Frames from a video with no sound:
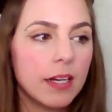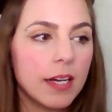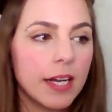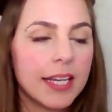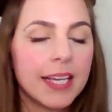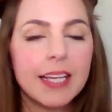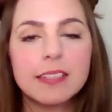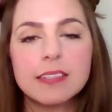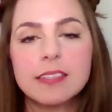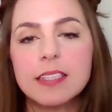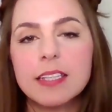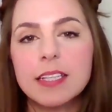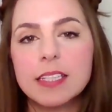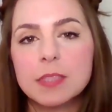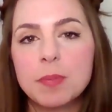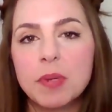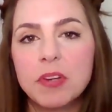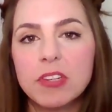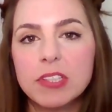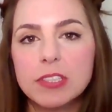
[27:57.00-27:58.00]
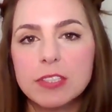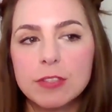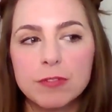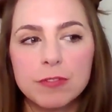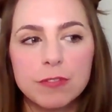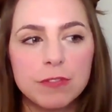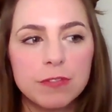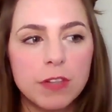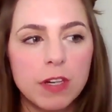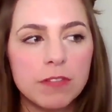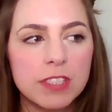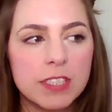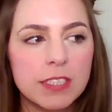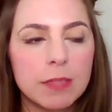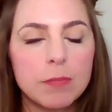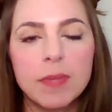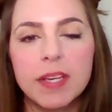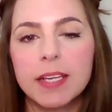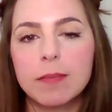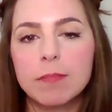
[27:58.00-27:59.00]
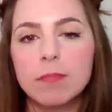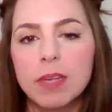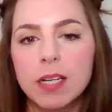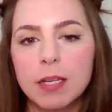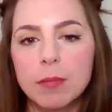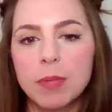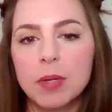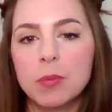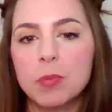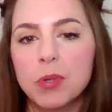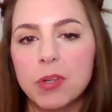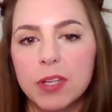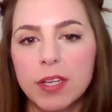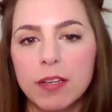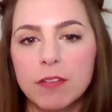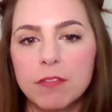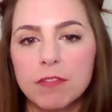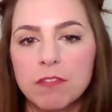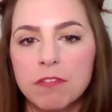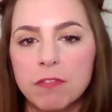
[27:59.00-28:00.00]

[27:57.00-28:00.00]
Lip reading: I guess the experience of obviously making money by working